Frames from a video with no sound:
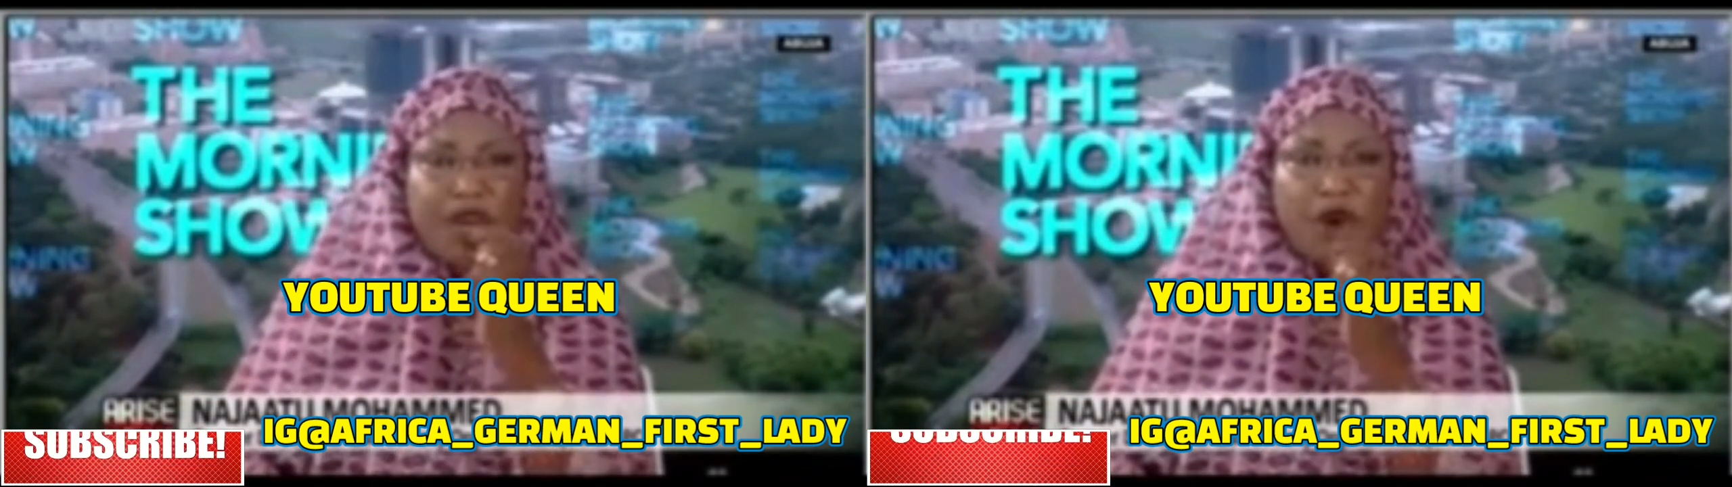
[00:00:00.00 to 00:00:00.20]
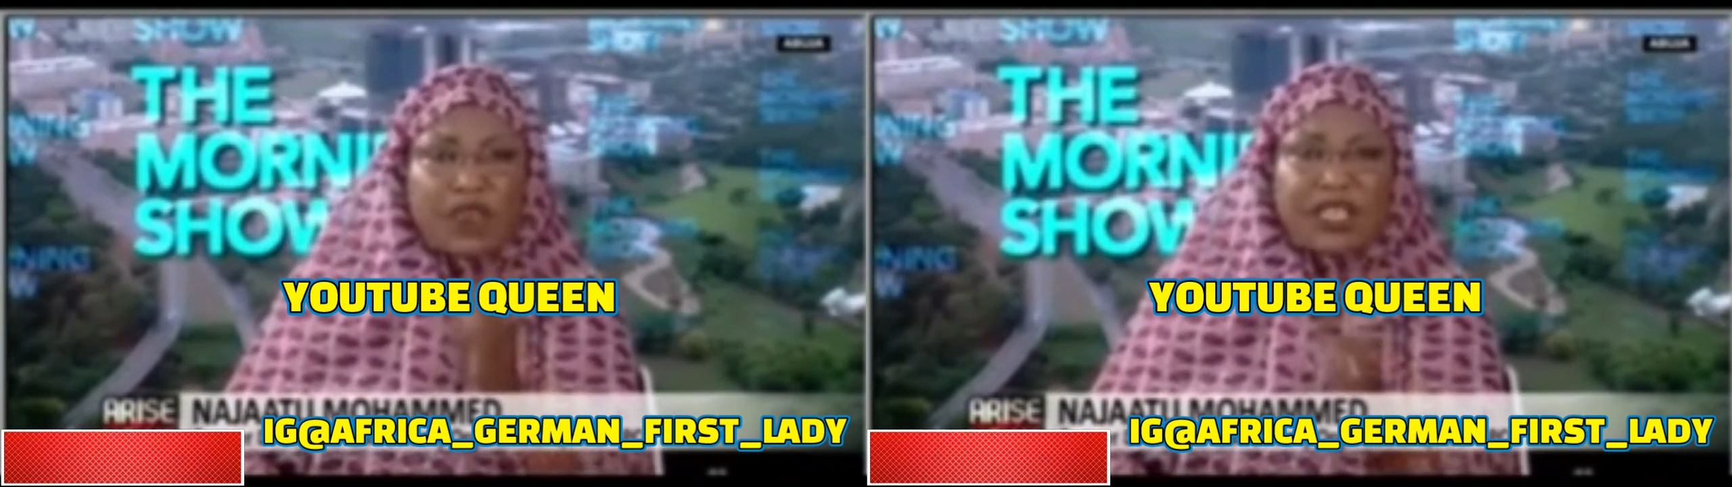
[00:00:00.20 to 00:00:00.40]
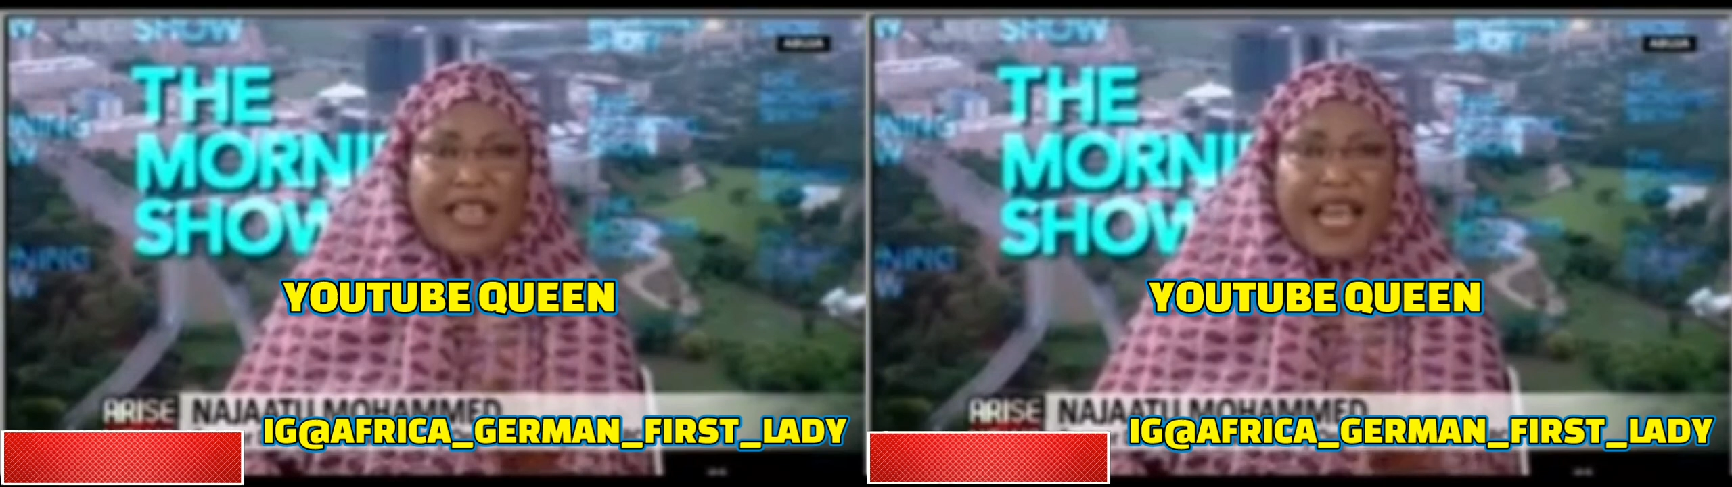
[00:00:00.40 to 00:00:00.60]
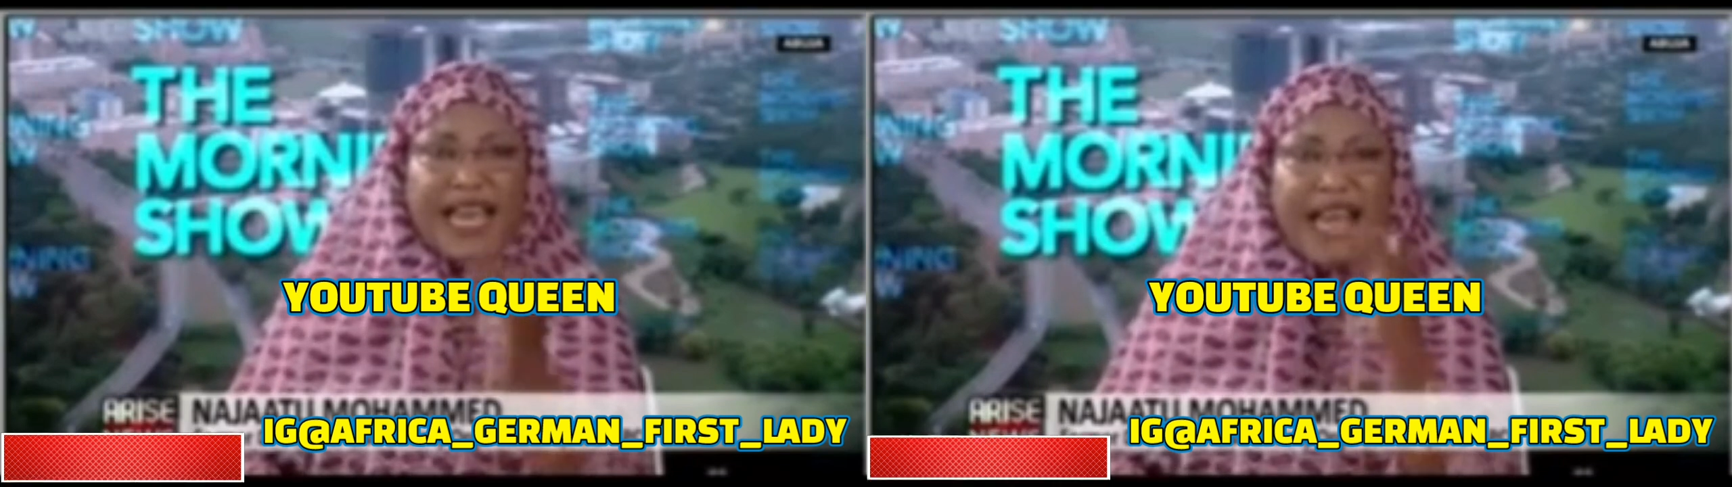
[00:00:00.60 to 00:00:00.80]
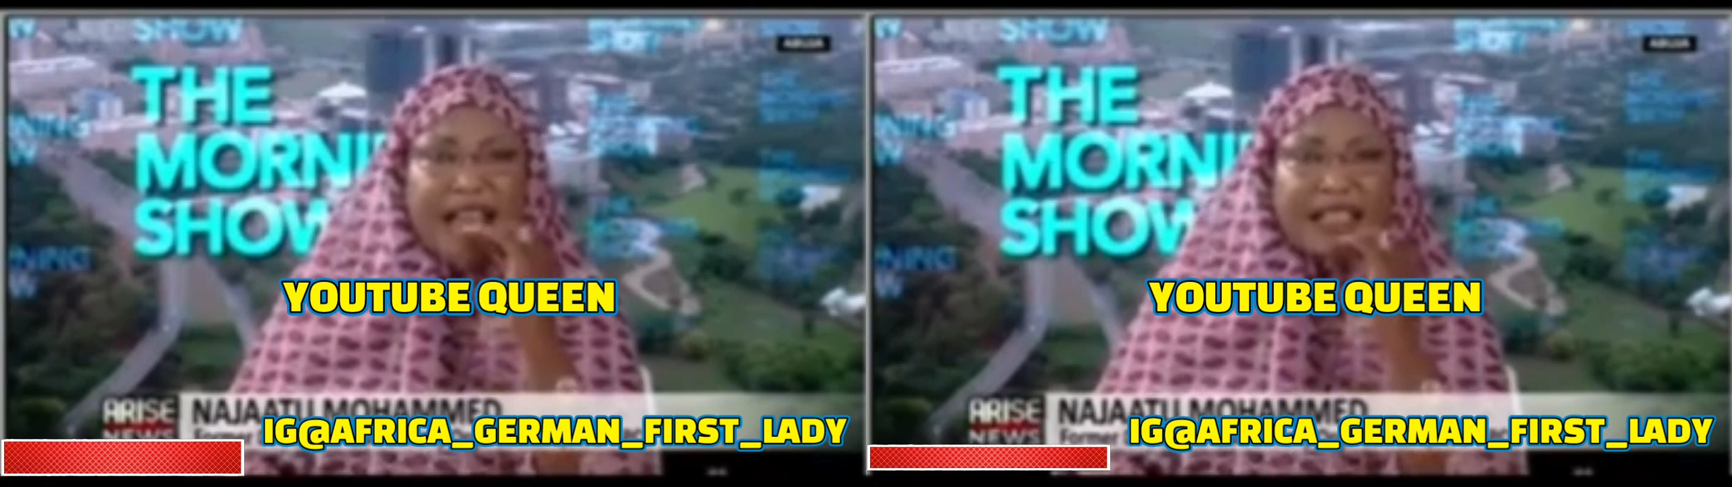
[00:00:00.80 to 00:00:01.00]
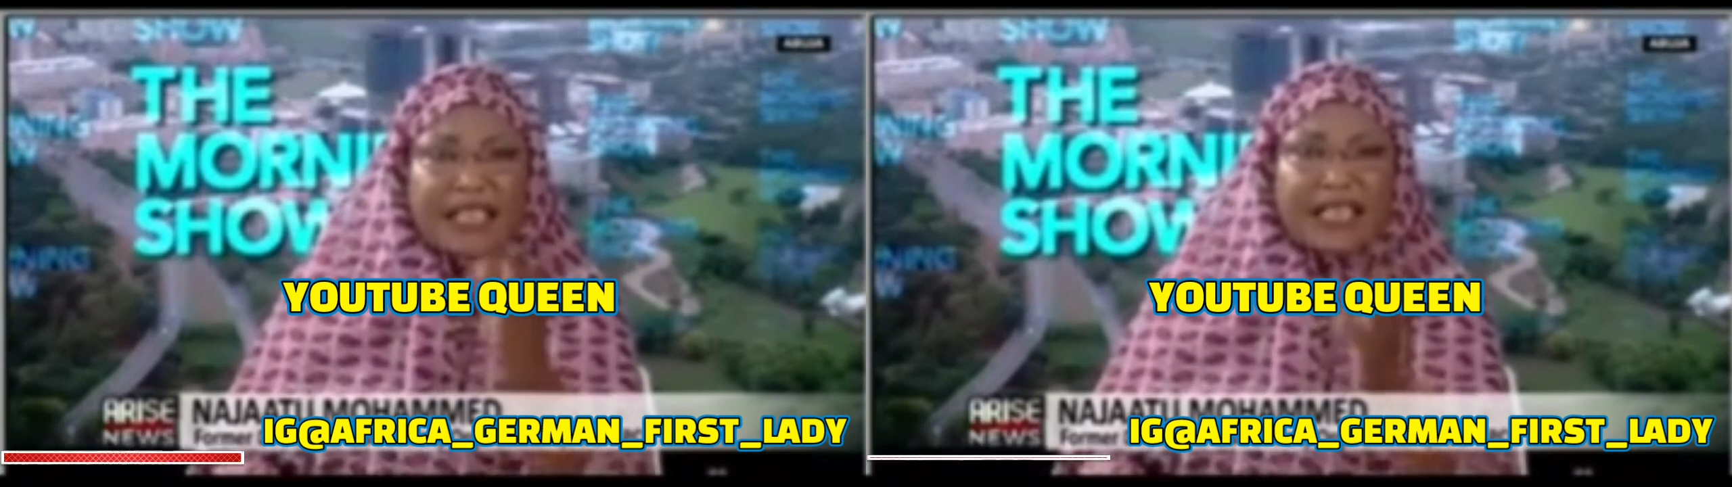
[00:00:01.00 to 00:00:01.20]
container that